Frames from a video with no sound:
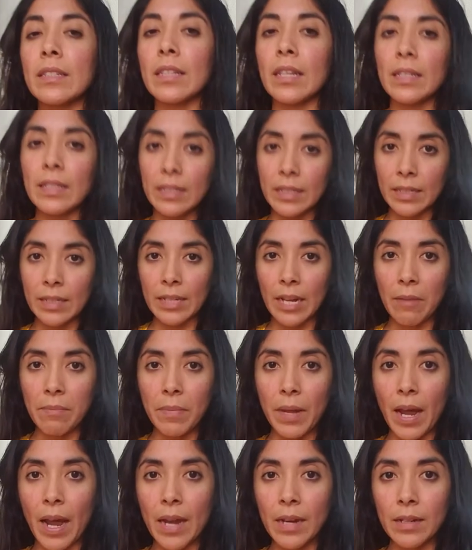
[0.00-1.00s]
us to step
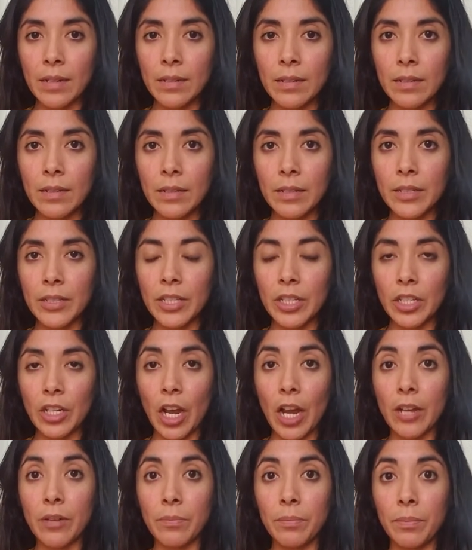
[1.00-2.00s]
back, to
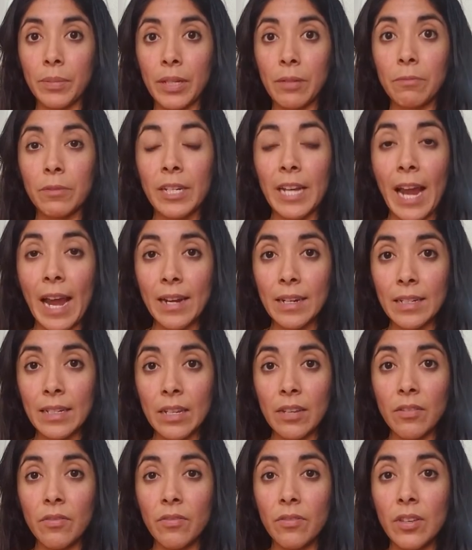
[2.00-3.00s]
not be
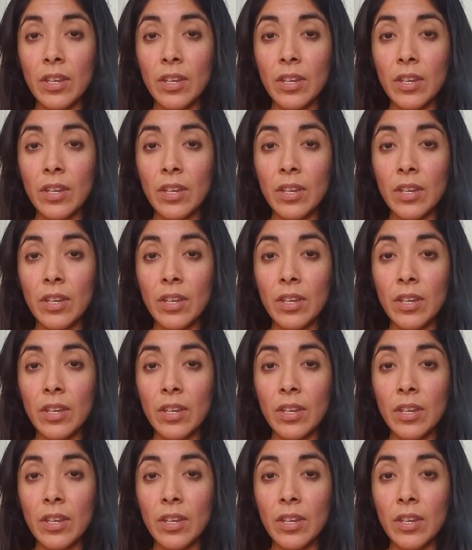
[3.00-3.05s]
reactive,